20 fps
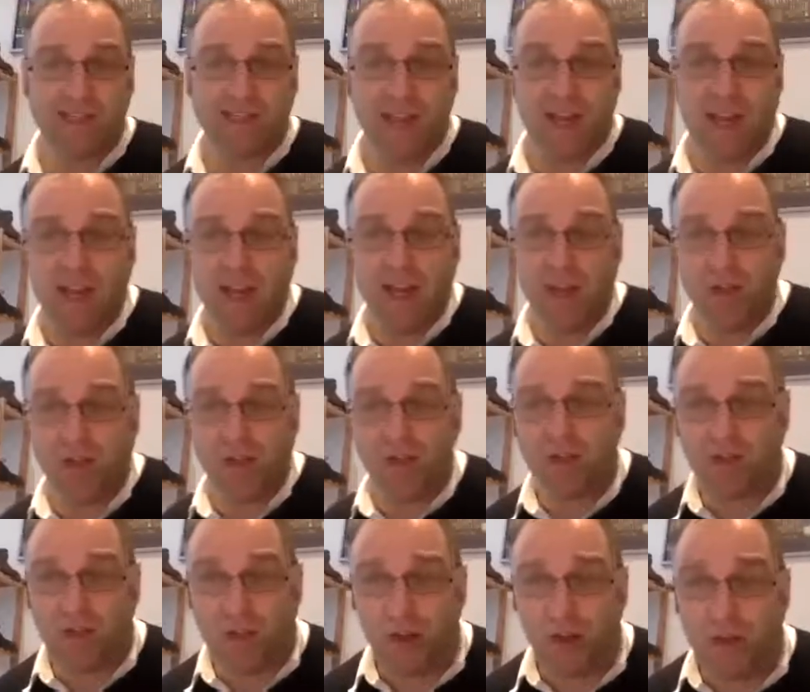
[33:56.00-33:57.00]
guy who
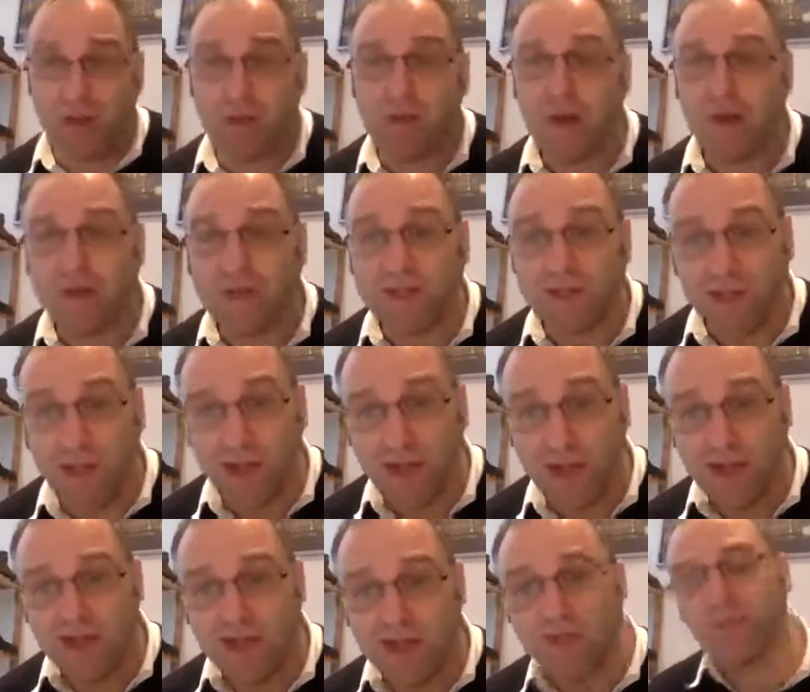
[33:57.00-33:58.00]
knows nothing about the
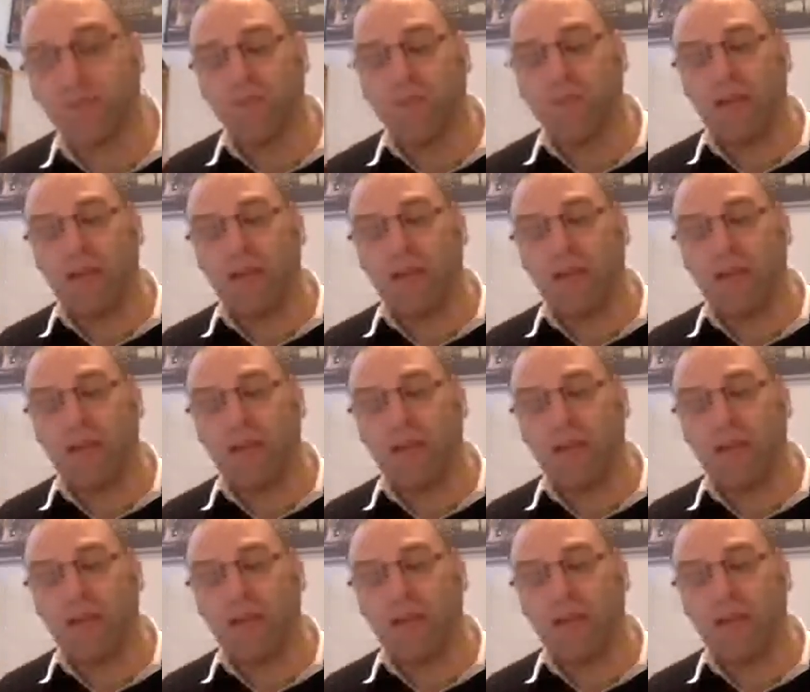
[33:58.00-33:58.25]
science.